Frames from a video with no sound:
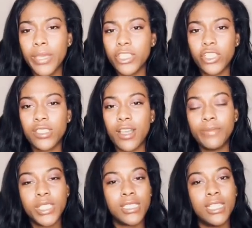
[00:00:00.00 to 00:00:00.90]
picture so
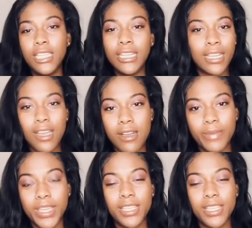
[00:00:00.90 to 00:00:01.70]
i'm just deleting the comment